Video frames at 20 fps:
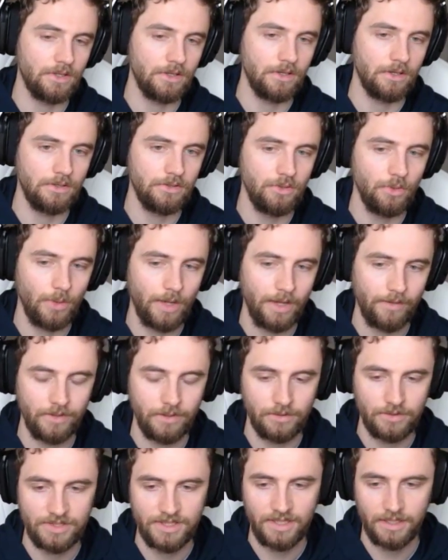you have
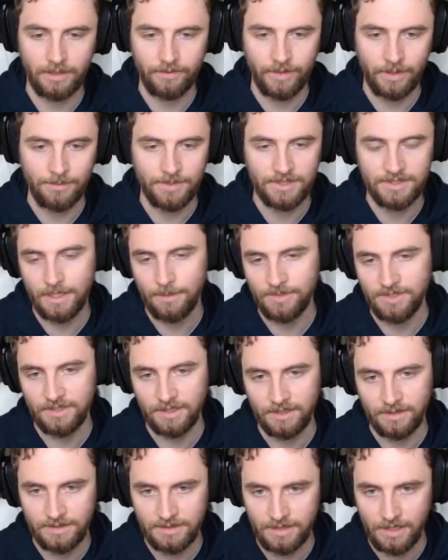an understanding of how much damage
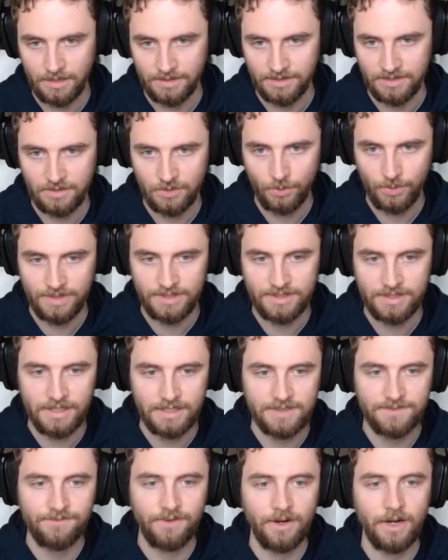this does. So
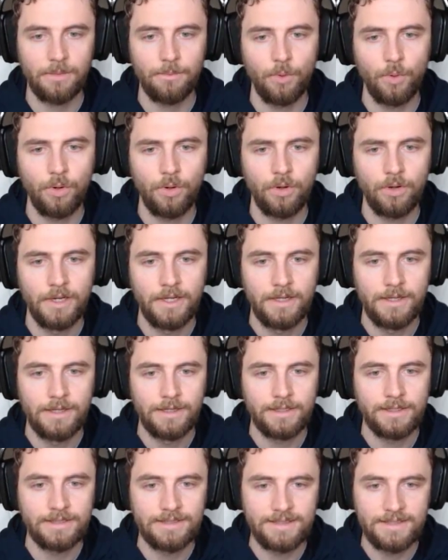it's far more
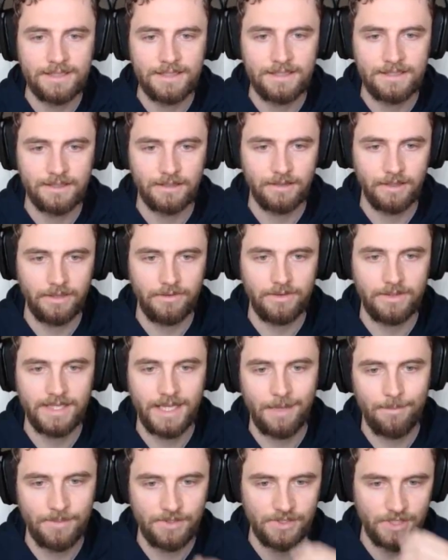consistent in the
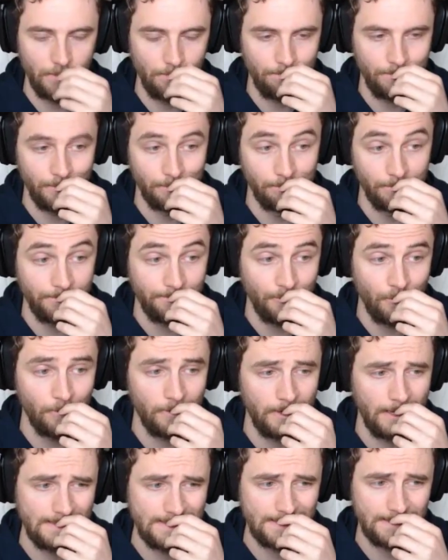damage output.
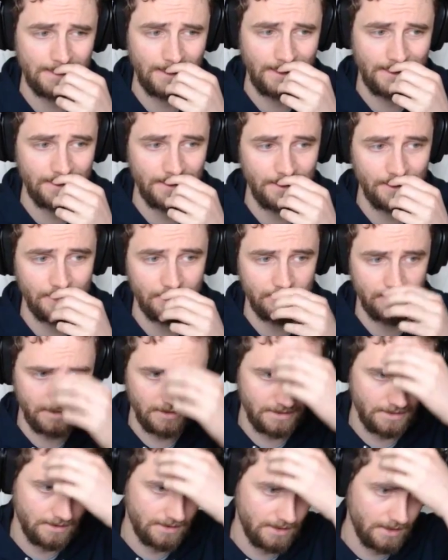Before, I didn't like the
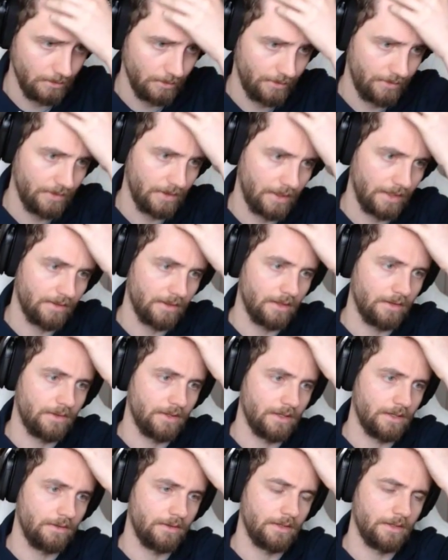inconsistency with like
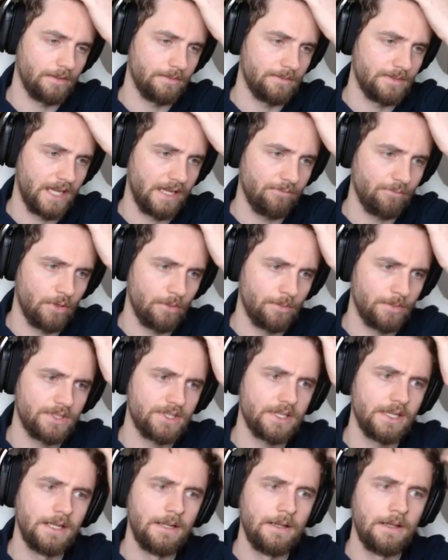the dive
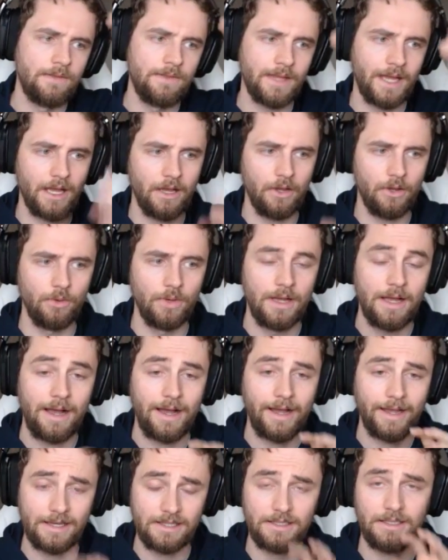bombers. Now
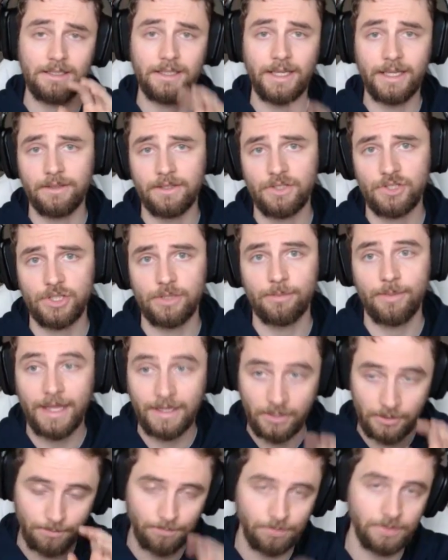I actually like the ship.
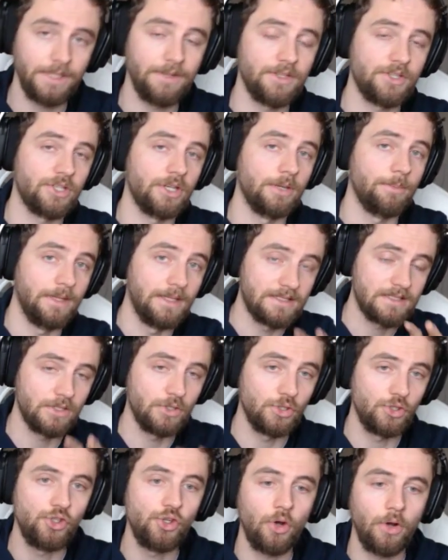I could play the ship and it's
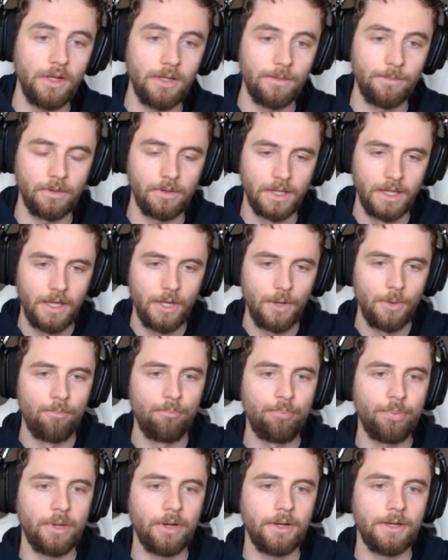enjoyable,
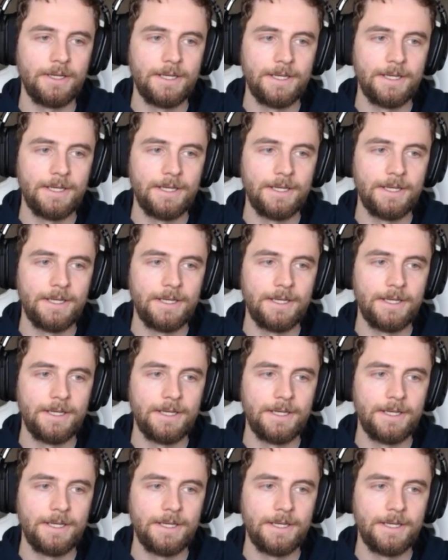but